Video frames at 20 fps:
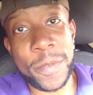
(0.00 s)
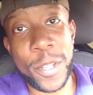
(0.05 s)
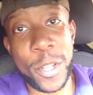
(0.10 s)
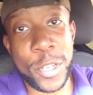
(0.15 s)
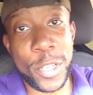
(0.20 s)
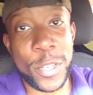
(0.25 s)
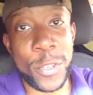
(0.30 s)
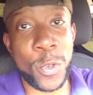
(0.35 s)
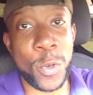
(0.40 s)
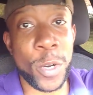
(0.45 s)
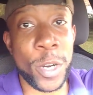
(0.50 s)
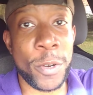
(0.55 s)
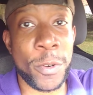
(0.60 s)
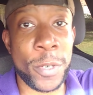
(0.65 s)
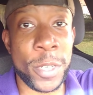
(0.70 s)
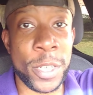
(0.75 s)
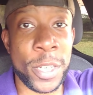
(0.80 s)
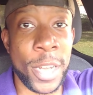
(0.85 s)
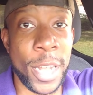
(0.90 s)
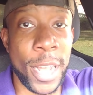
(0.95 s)
Those who
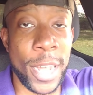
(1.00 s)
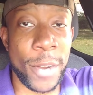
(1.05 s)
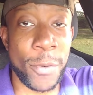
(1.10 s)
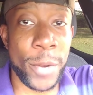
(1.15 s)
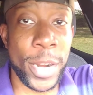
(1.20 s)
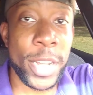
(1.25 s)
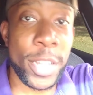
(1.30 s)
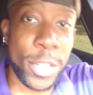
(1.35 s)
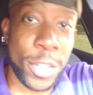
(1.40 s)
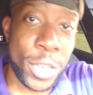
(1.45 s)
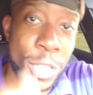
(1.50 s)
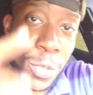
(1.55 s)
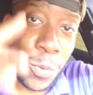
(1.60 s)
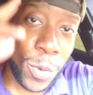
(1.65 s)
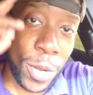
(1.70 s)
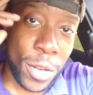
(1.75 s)
are uh, regulars,